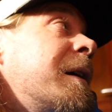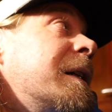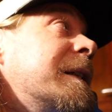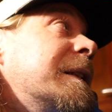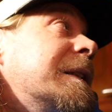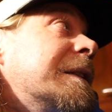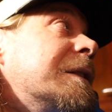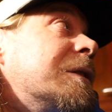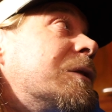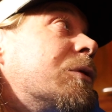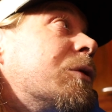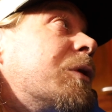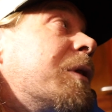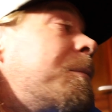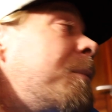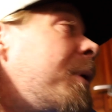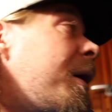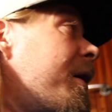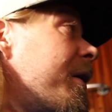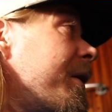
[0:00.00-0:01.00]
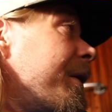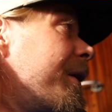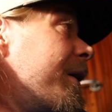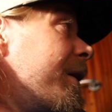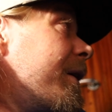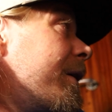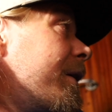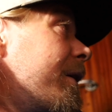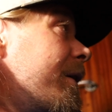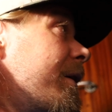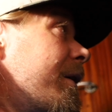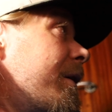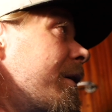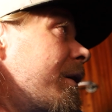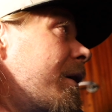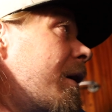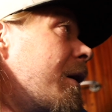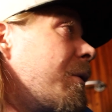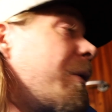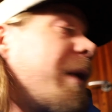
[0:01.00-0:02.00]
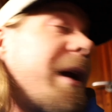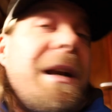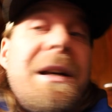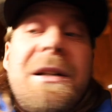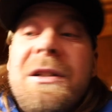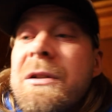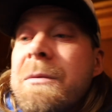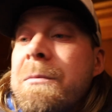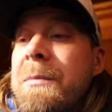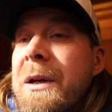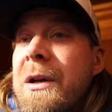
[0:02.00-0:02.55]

into the barn arranged,